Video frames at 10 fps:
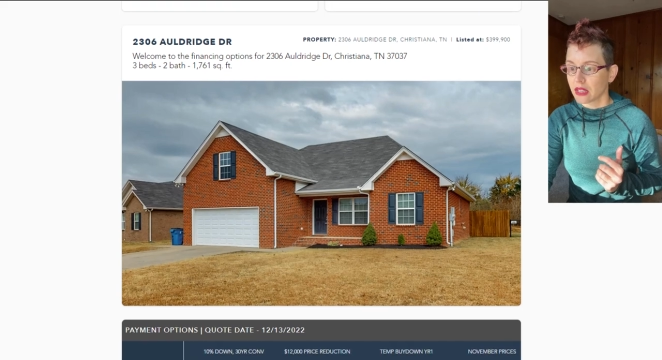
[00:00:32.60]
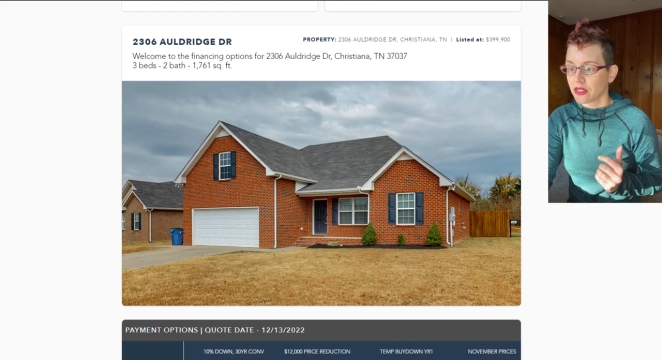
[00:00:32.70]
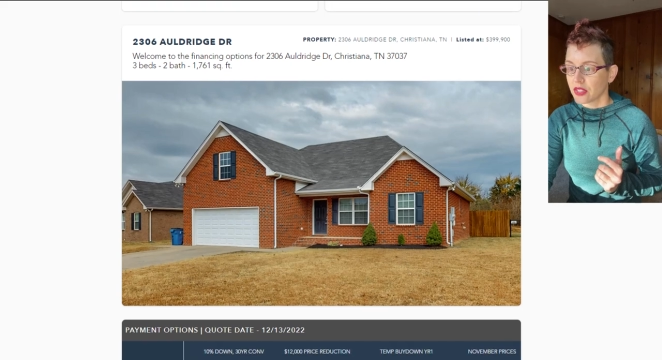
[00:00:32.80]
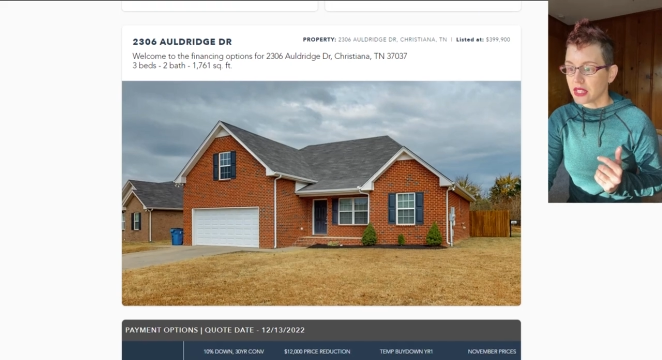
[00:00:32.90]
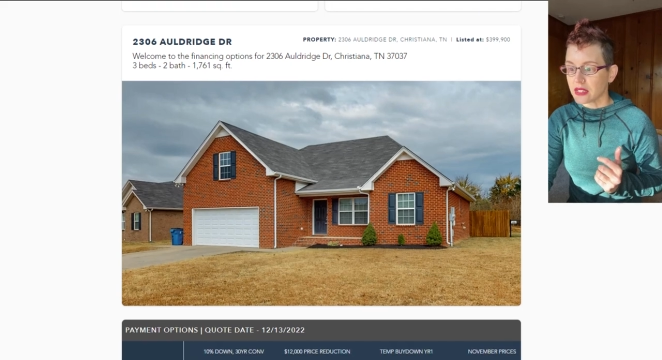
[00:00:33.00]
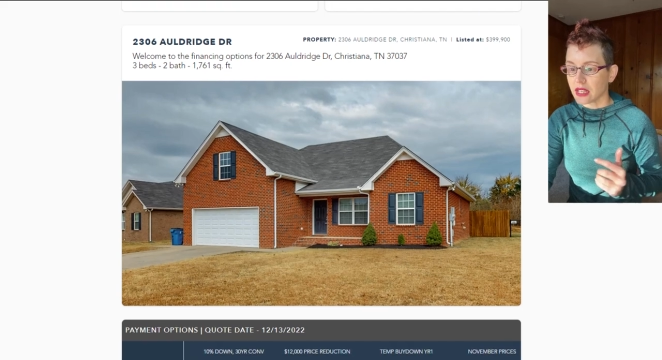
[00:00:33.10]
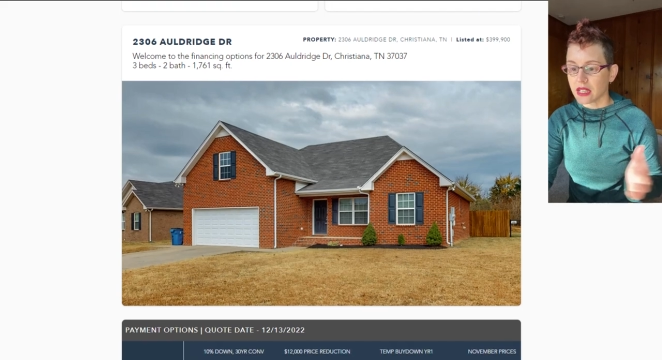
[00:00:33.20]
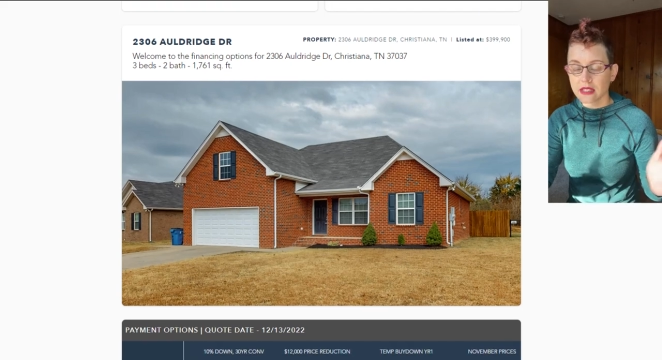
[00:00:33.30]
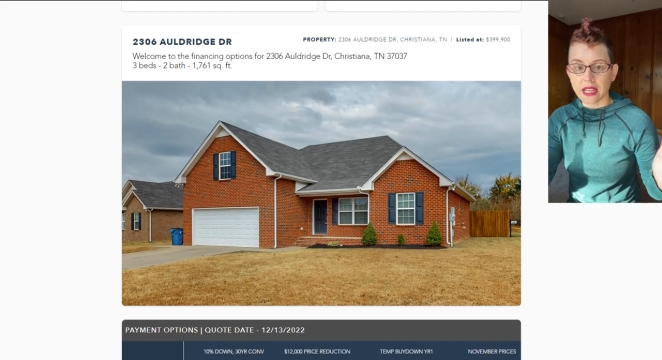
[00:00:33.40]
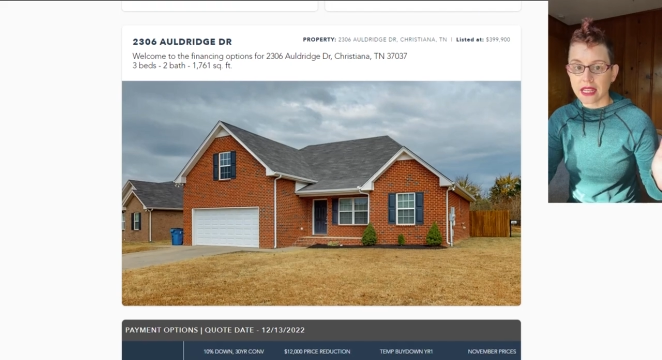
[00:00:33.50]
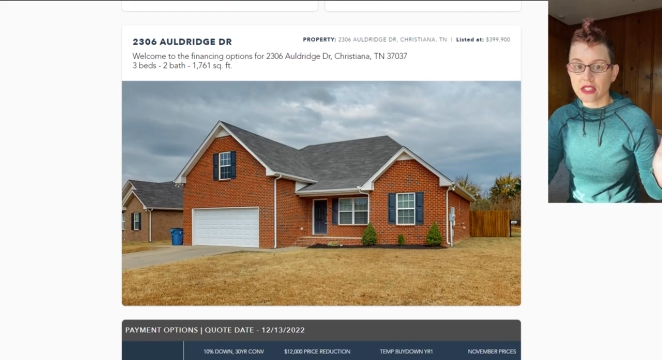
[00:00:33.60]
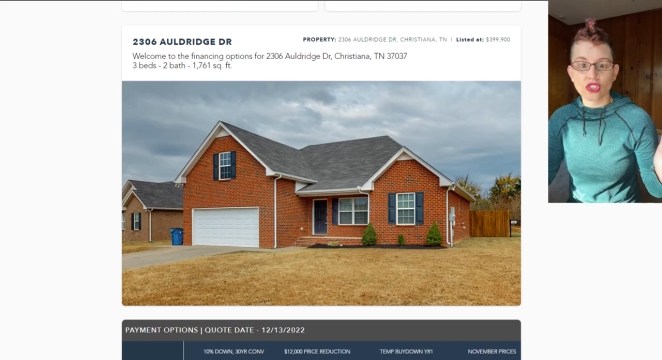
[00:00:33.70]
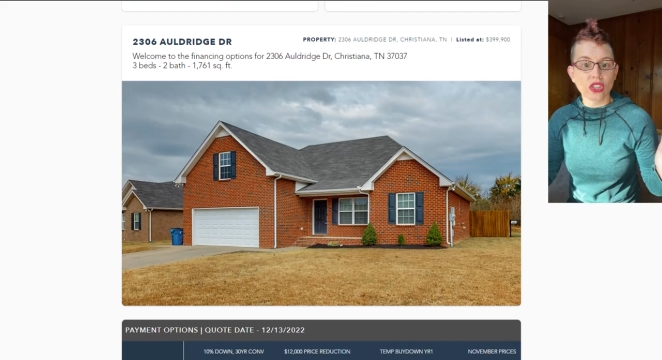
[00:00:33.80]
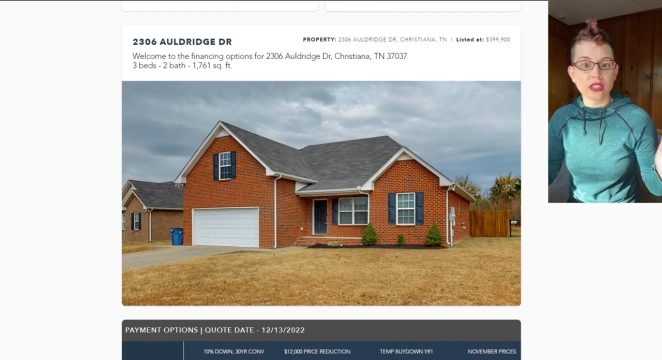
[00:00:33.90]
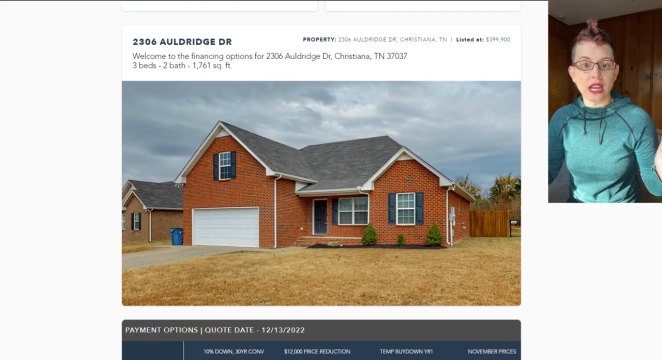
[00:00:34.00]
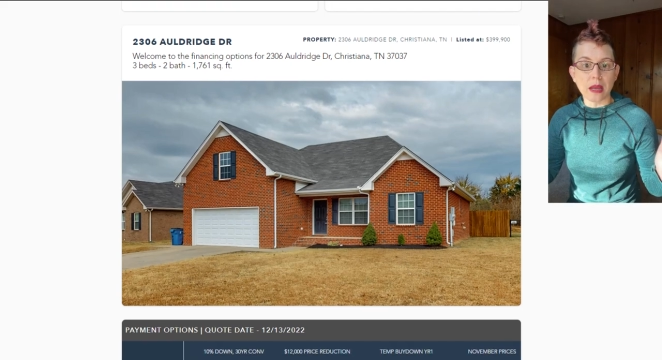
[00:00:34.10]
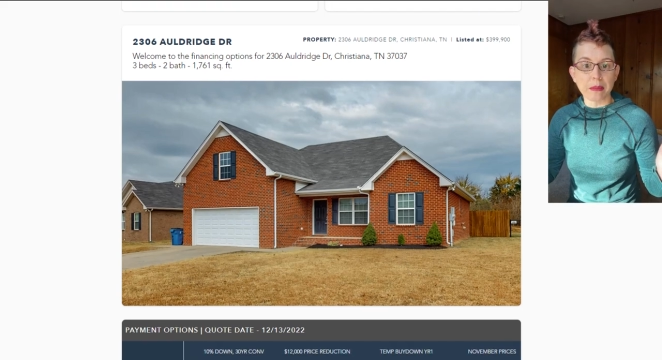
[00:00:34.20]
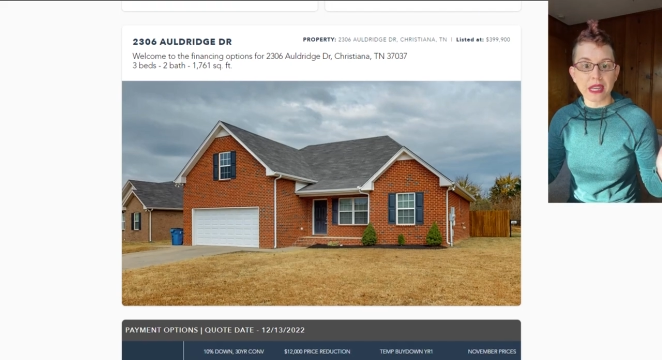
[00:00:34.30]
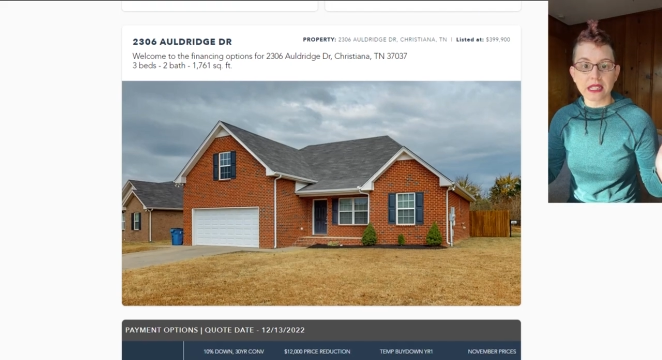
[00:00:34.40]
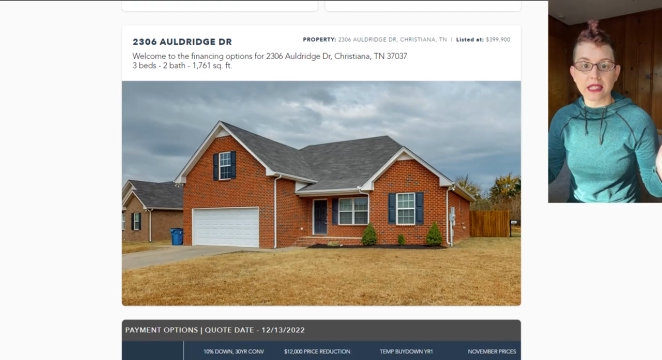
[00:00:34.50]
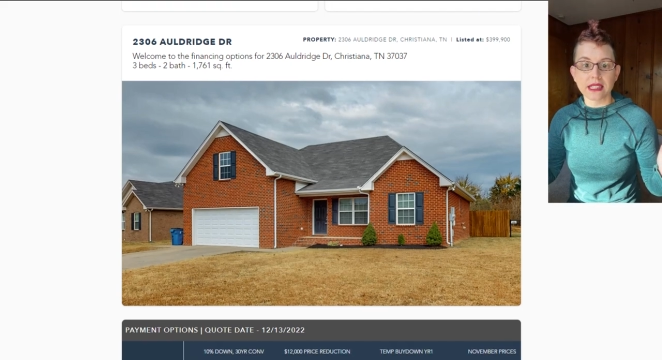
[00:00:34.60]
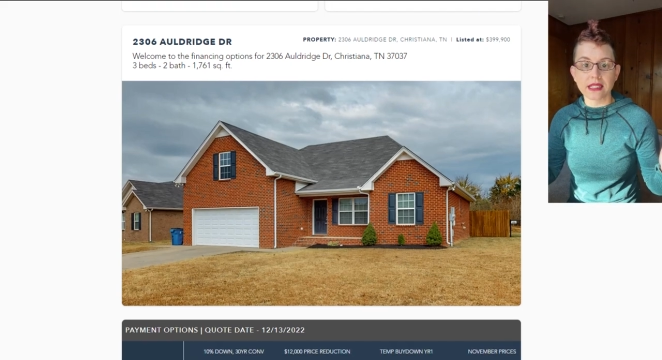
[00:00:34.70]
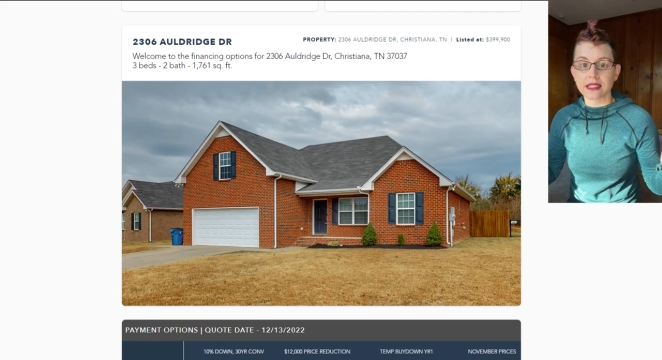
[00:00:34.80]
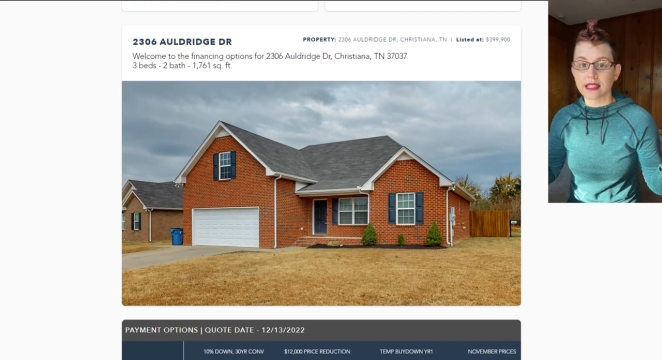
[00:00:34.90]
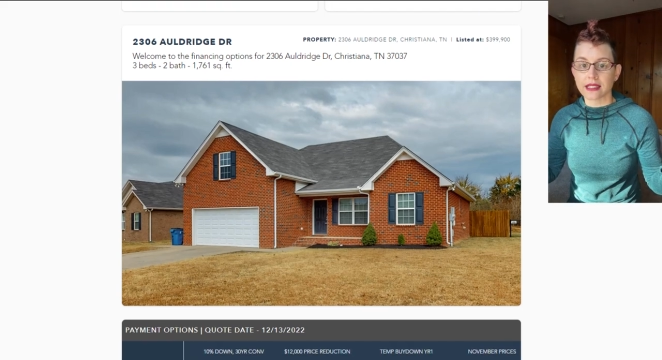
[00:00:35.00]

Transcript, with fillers: this is, and it's just, I picked this as